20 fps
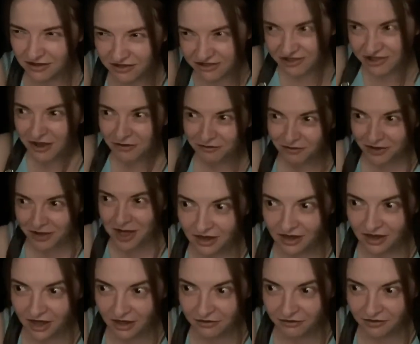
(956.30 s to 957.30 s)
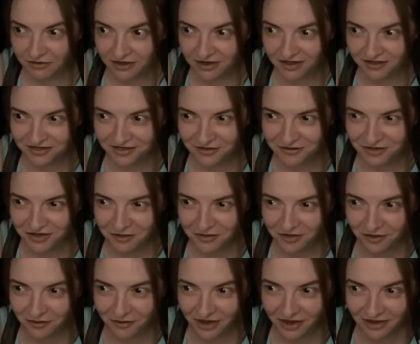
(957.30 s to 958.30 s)
Jump up, nothing yet. Sometimes
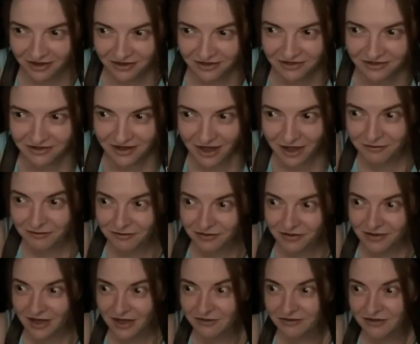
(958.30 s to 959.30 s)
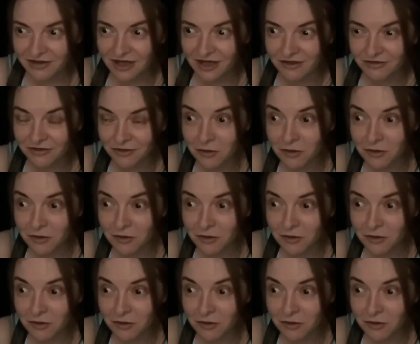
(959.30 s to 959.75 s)
I'm like, jump up, nothing.